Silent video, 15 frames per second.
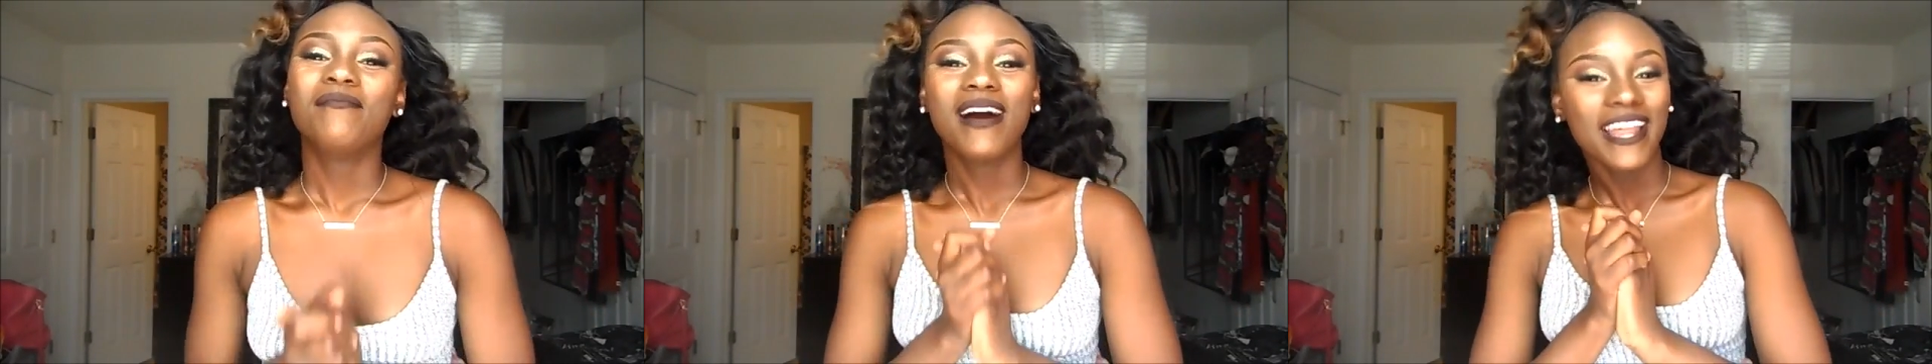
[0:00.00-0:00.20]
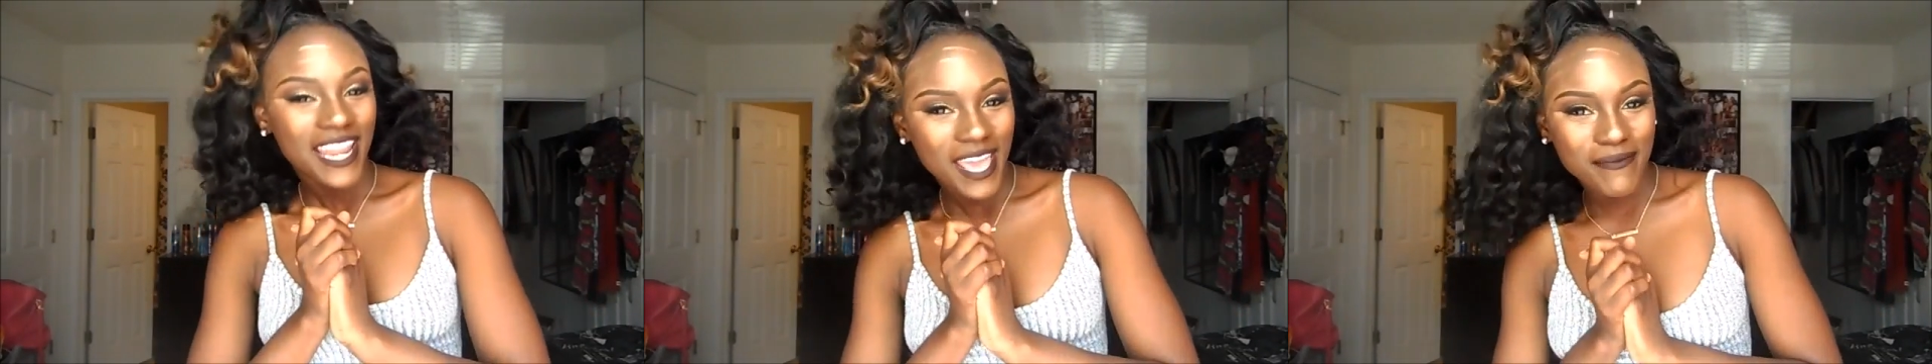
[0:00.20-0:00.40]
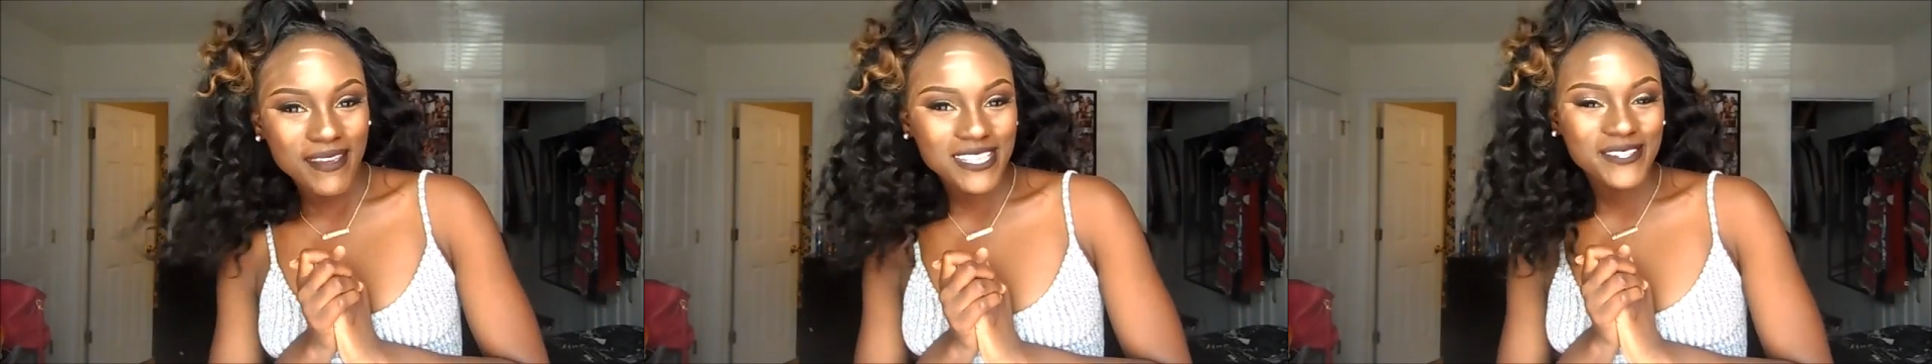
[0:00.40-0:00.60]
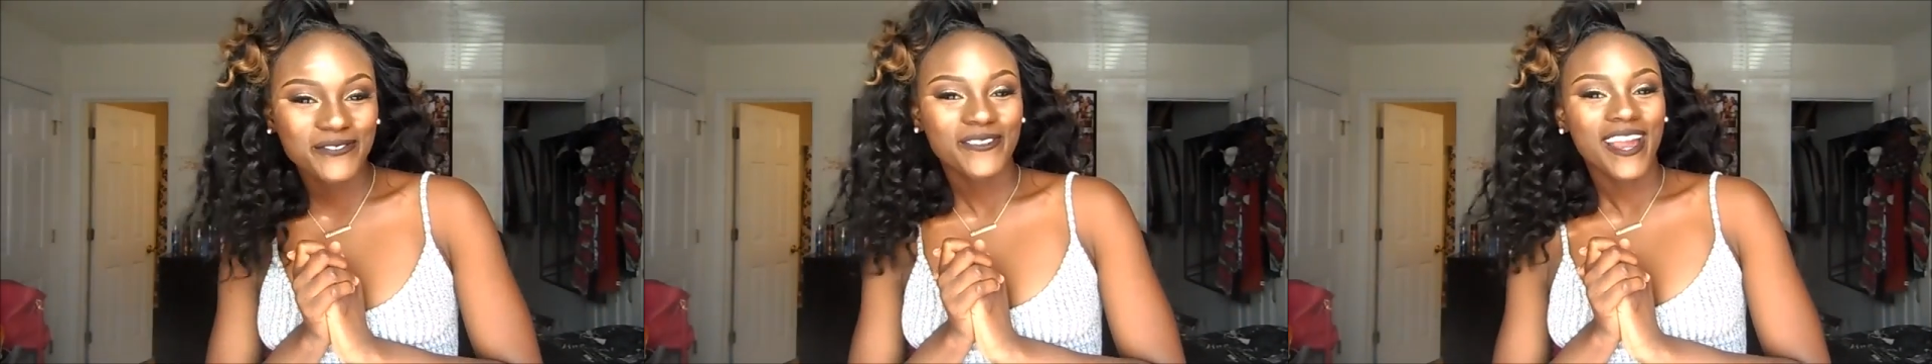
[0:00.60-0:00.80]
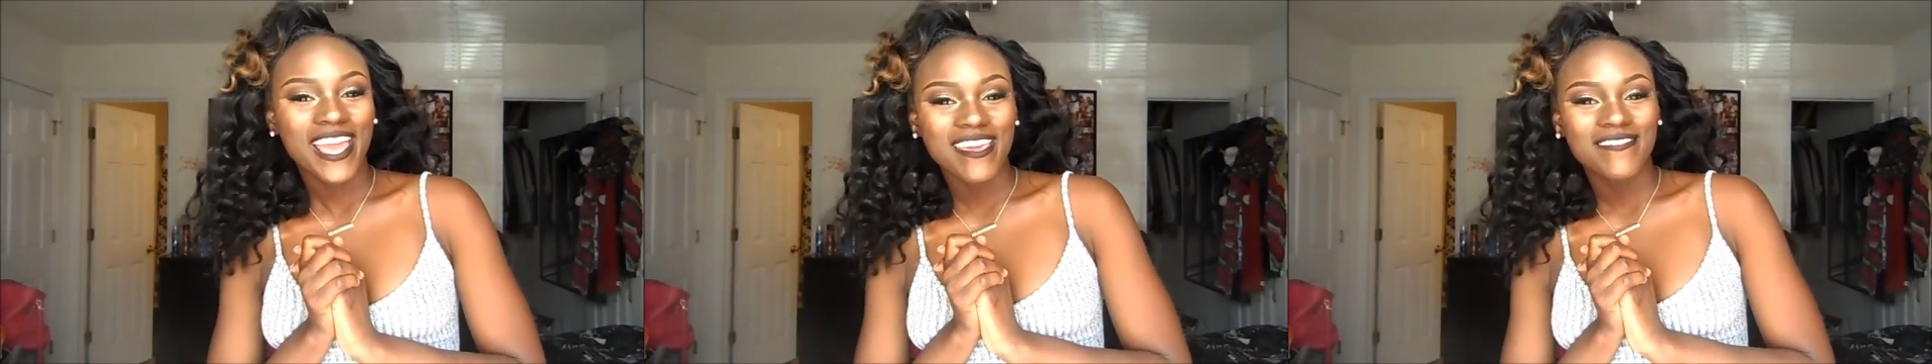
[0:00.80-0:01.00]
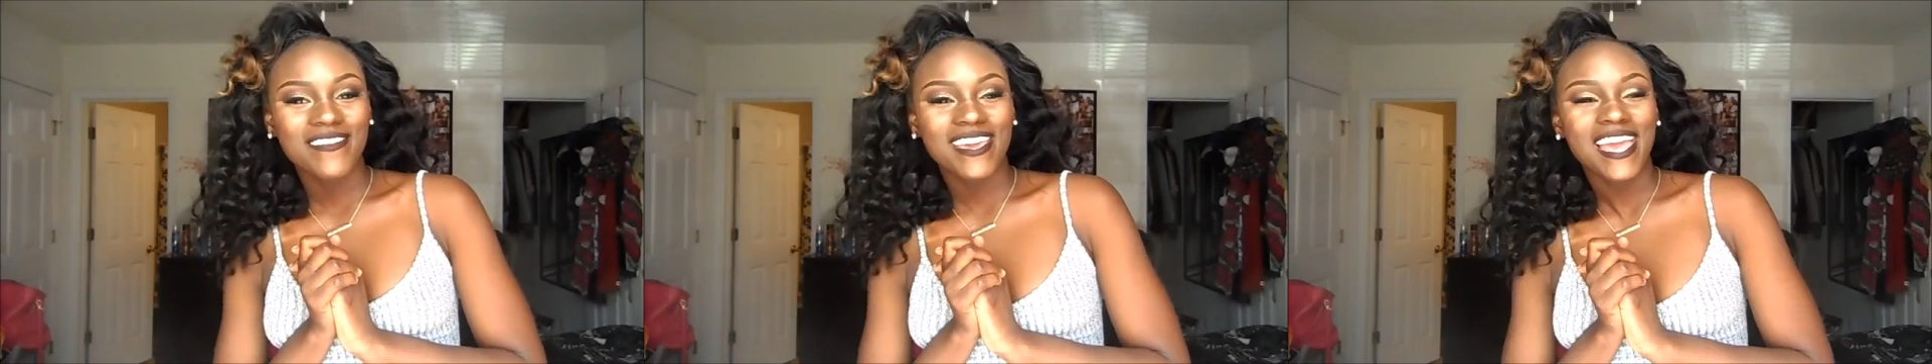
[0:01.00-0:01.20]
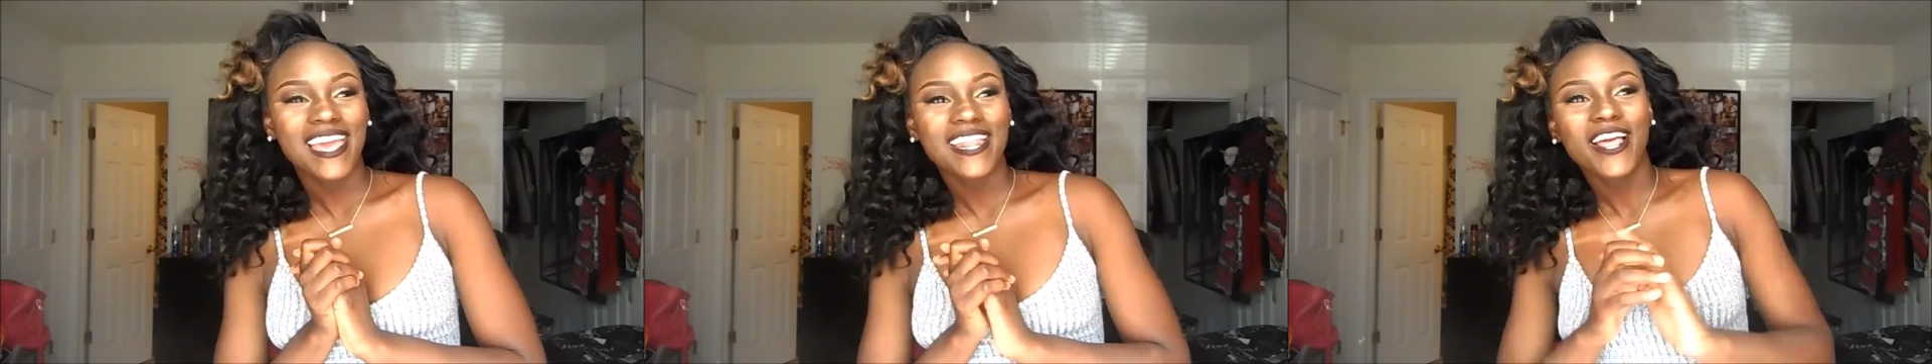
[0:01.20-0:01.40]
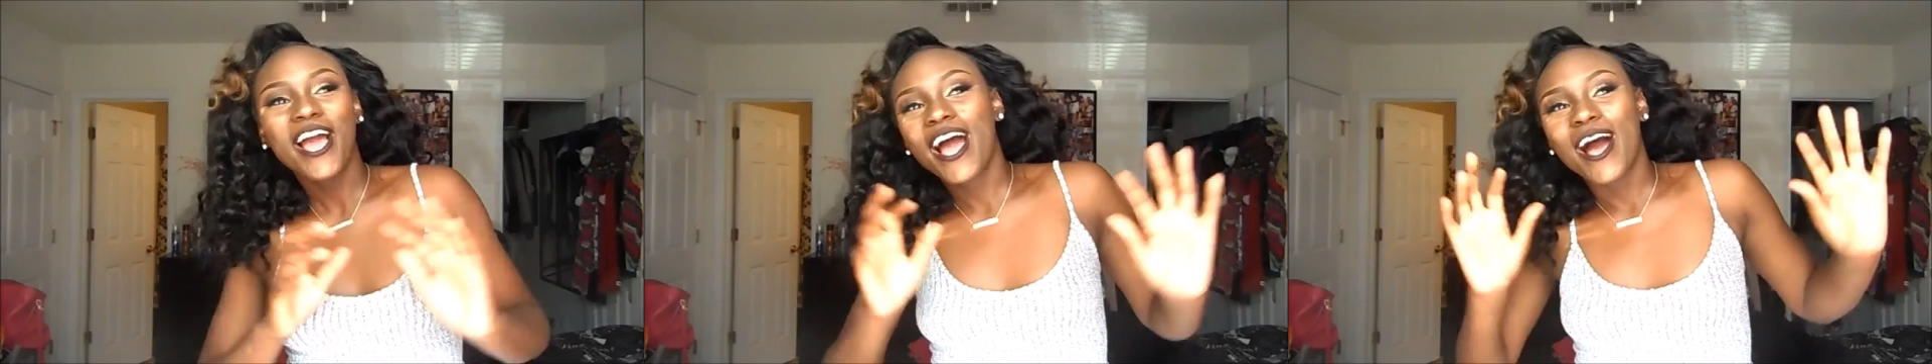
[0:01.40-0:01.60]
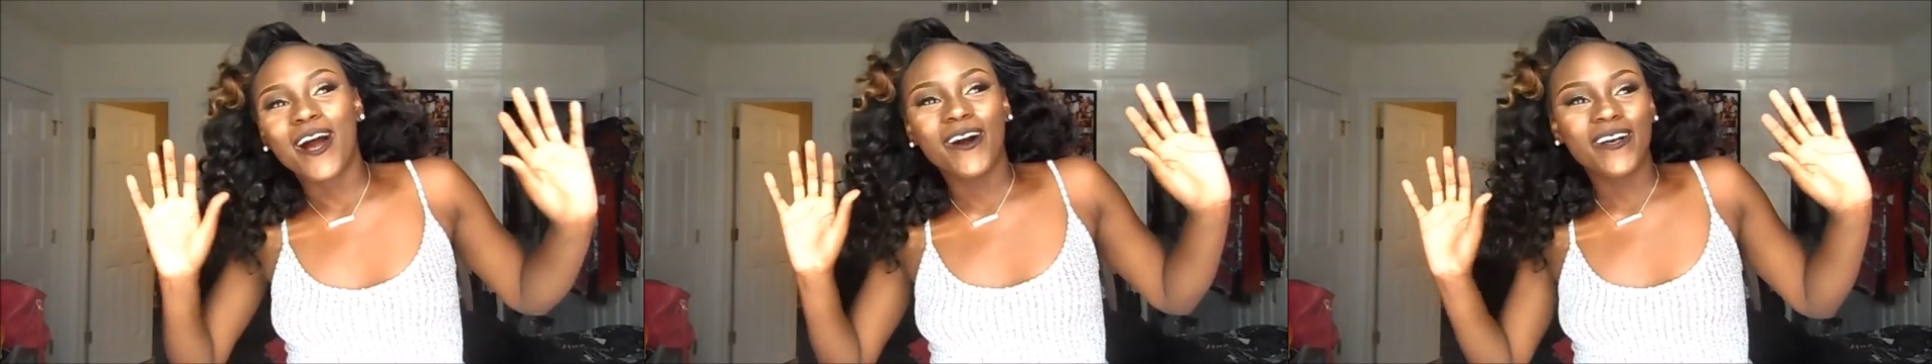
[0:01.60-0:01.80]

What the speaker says: My name is Raven,